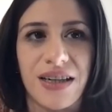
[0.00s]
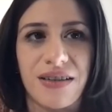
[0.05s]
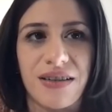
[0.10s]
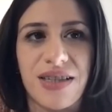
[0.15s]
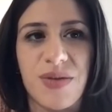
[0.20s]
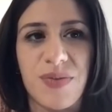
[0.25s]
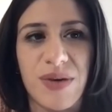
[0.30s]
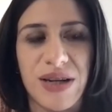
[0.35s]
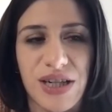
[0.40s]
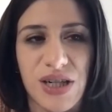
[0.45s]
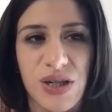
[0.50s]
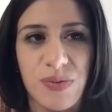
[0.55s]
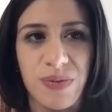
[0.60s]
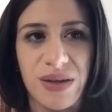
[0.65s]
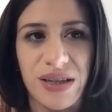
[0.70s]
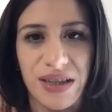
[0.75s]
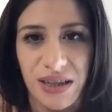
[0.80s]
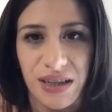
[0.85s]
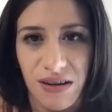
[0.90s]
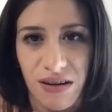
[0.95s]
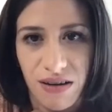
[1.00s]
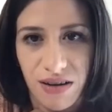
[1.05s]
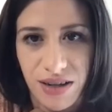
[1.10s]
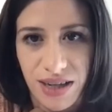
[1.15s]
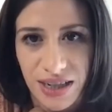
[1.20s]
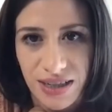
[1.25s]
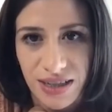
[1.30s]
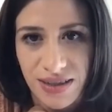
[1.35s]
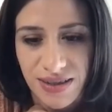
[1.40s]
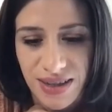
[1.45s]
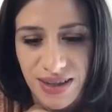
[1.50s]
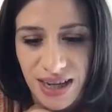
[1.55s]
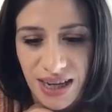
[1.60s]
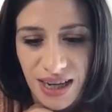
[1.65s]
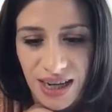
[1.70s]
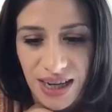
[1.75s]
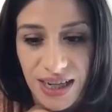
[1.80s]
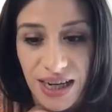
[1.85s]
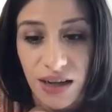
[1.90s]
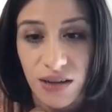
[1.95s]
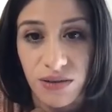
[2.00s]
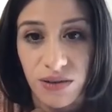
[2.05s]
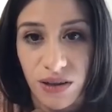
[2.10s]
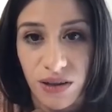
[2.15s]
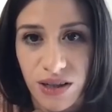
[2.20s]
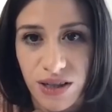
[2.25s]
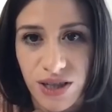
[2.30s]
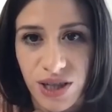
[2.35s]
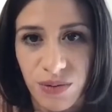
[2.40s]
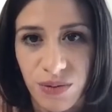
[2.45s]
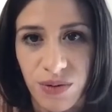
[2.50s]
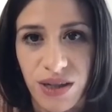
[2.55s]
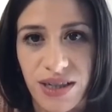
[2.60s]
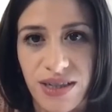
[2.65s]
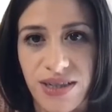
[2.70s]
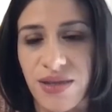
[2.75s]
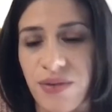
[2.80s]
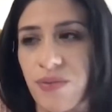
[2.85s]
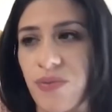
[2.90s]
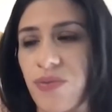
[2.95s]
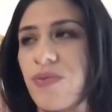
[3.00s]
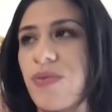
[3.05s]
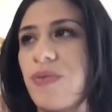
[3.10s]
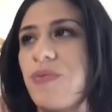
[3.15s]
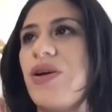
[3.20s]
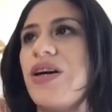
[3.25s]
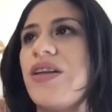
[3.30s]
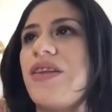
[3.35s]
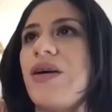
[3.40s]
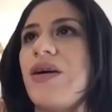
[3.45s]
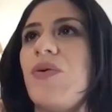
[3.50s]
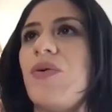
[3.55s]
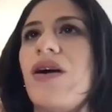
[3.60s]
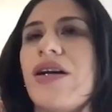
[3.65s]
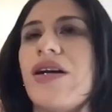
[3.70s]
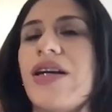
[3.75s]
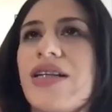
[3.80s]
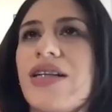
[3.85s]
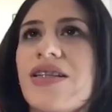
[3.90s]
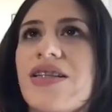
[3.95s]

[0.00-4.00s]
Spanish speaking audience and how large it was and what they wanted.